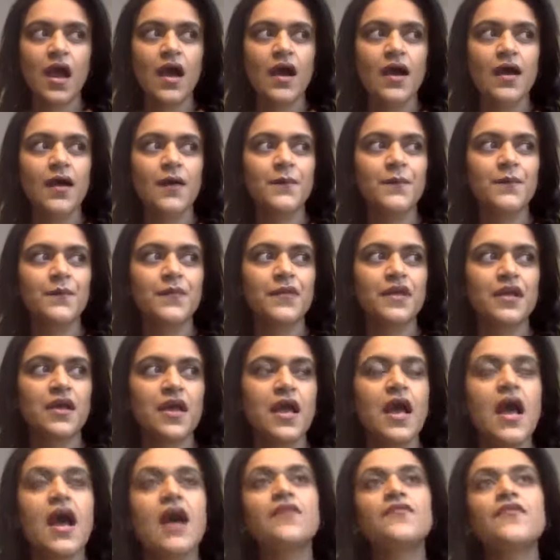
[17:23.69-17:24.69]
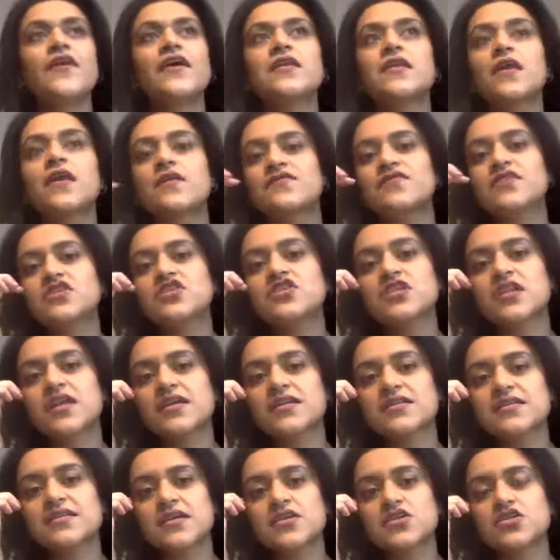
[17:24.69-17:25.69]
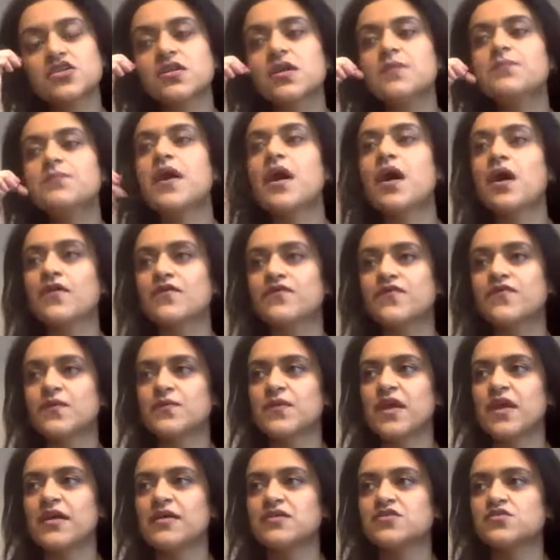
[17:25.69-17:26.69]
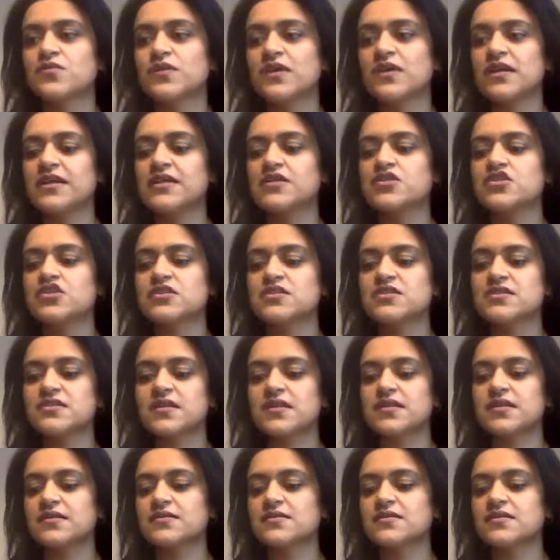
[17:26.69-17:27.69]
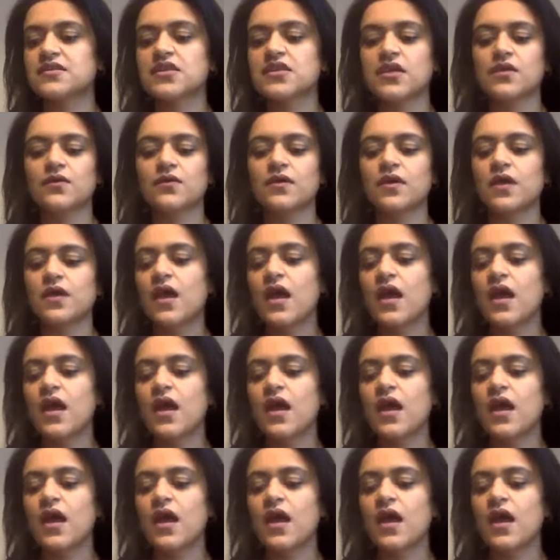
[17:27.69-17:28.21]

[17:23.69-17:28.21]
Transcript: And then visualization apart from that is really just, it's, you know,